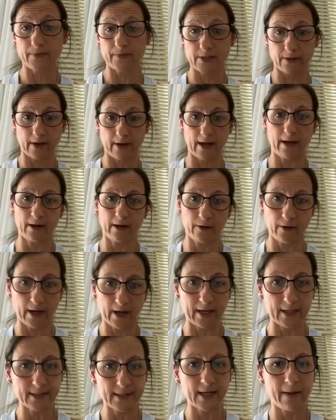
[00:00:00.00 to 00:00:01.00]
so our
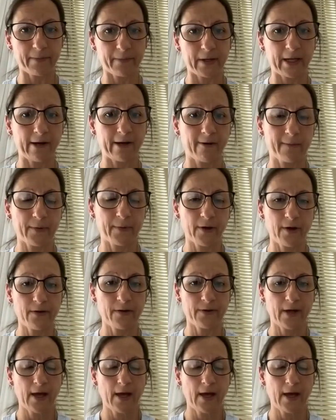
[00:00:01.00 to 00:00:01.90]
ingredients company here in Perth.